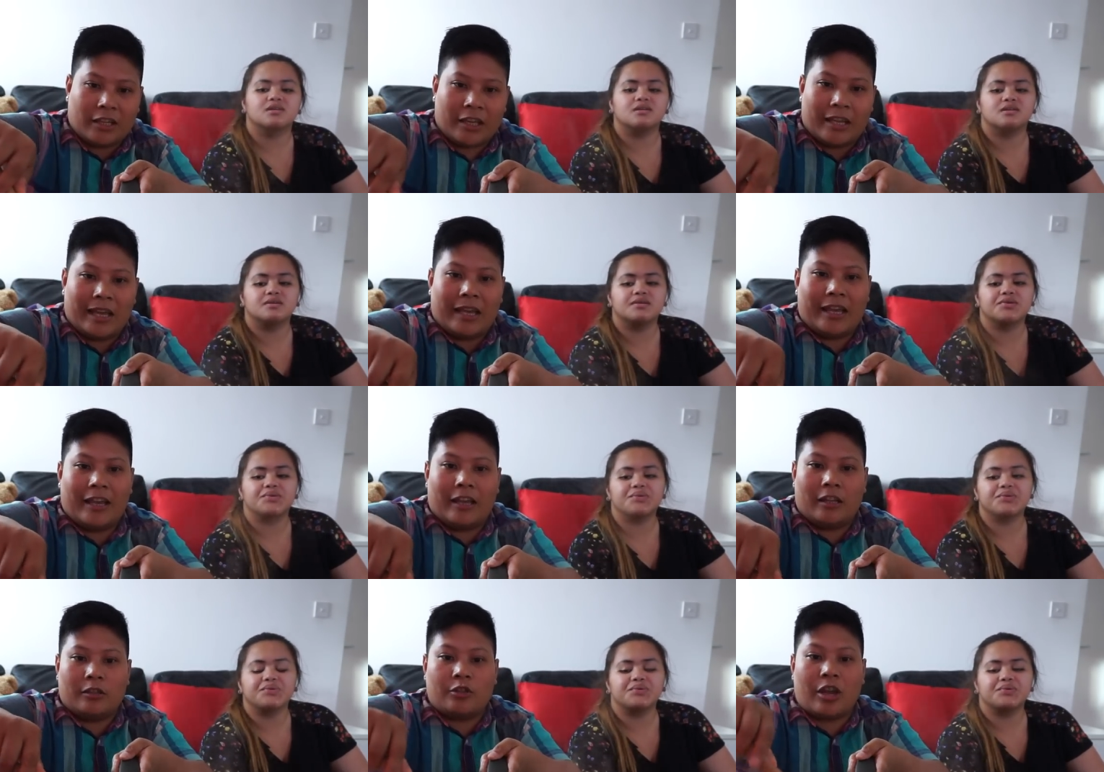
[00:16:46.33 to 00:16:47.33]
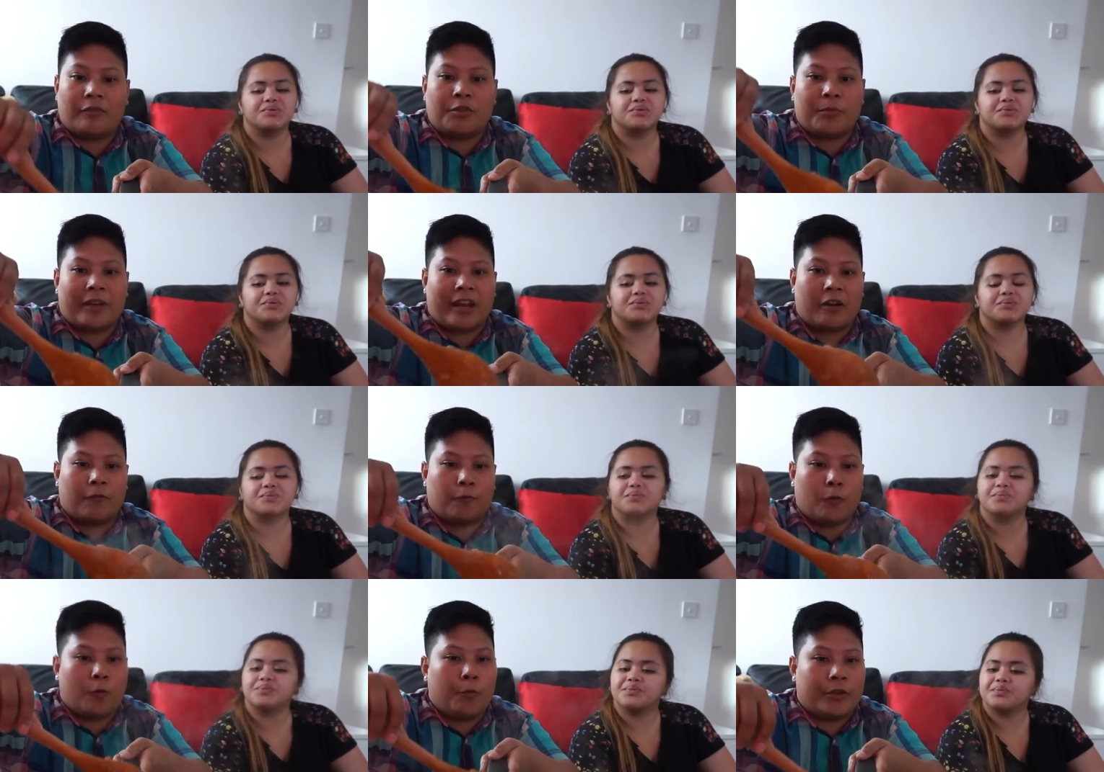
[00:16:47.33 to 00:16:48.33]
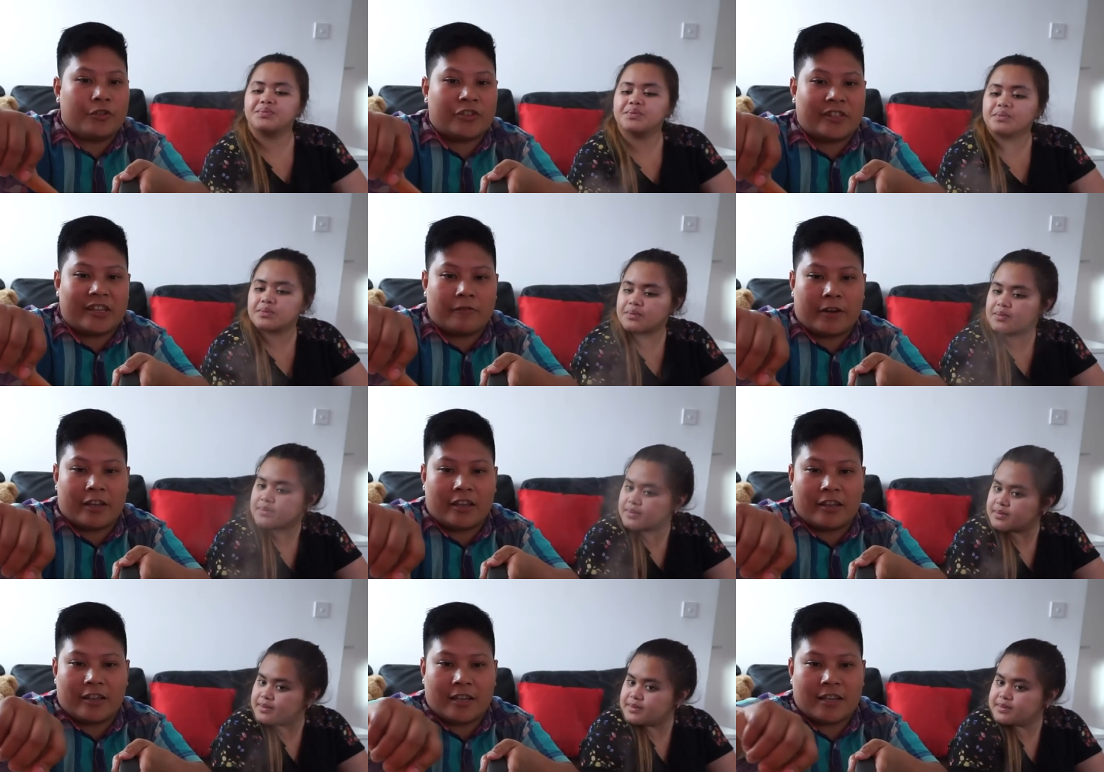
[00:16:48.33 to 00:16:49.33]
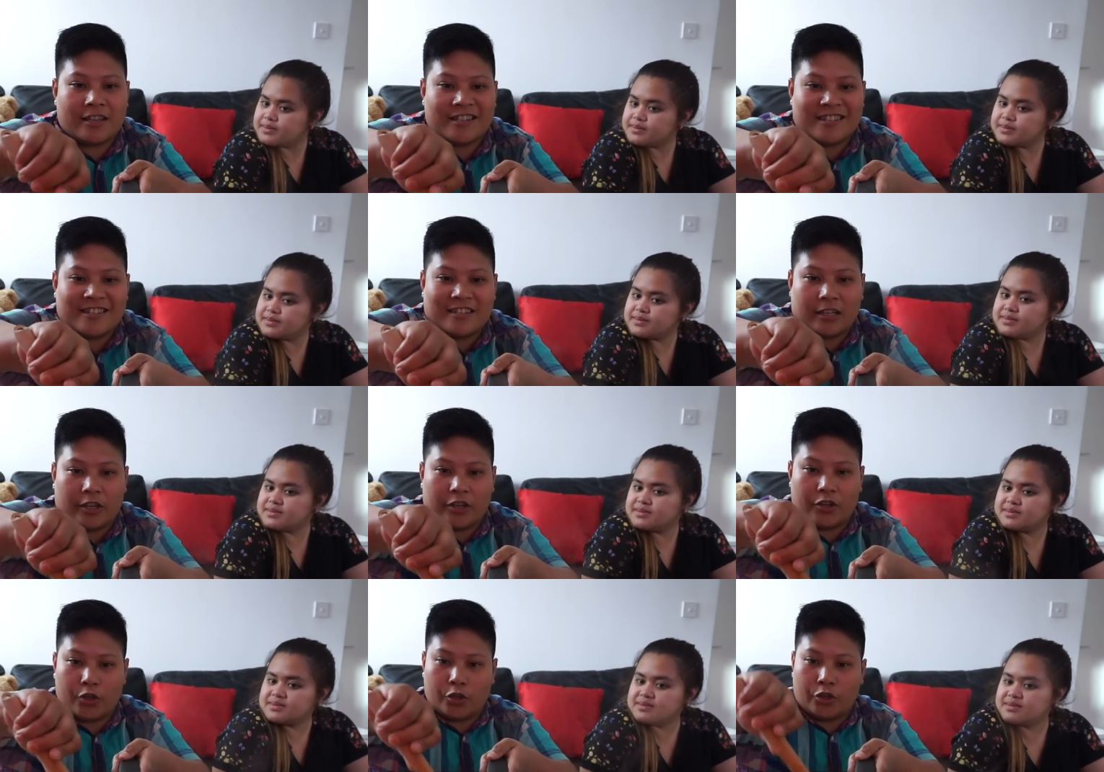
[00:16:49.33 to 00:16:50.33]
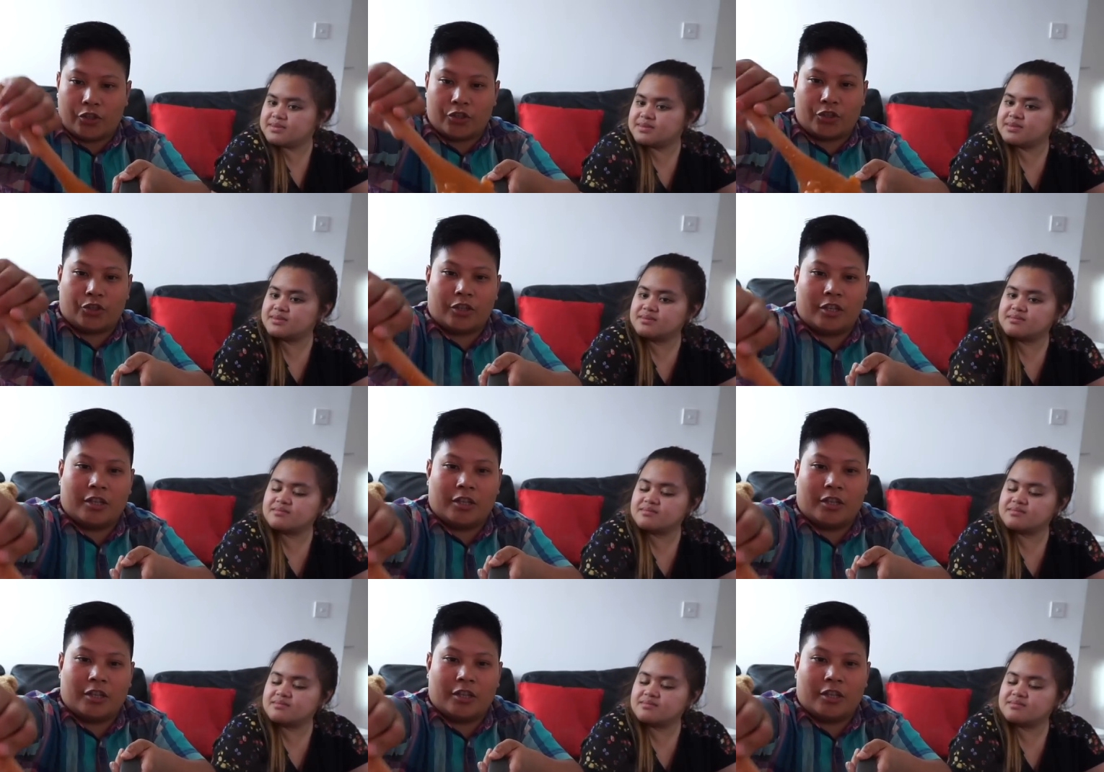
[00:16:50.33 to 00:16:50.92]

Speaker 1: And you have to be careful when you stir it, cause